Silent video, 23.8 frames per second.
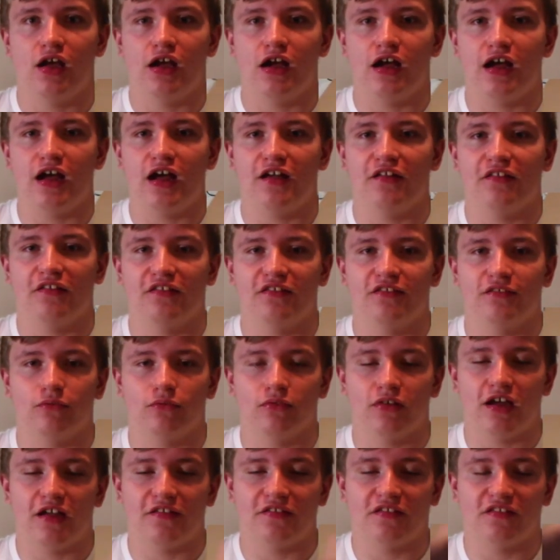as
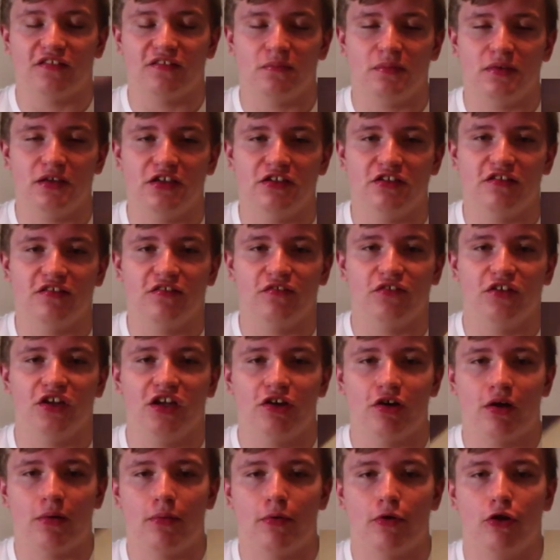as I speak in this
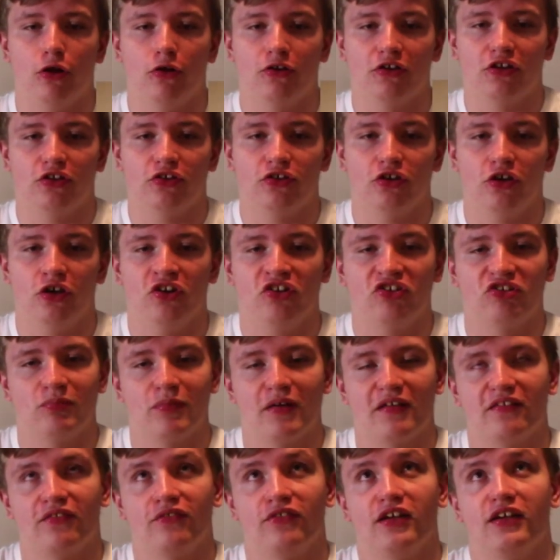video, I'm holding a huge,
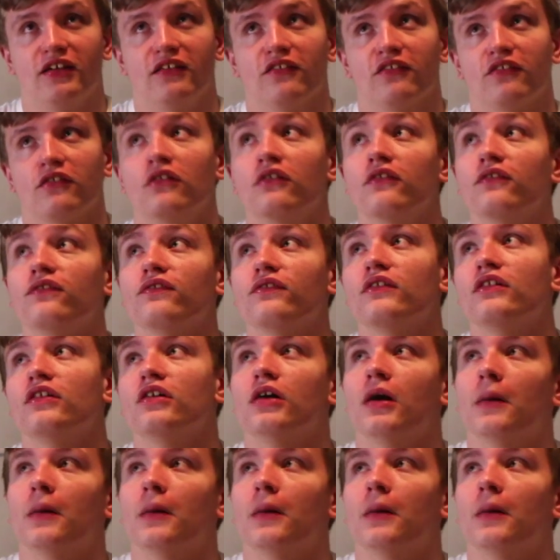massive like sort of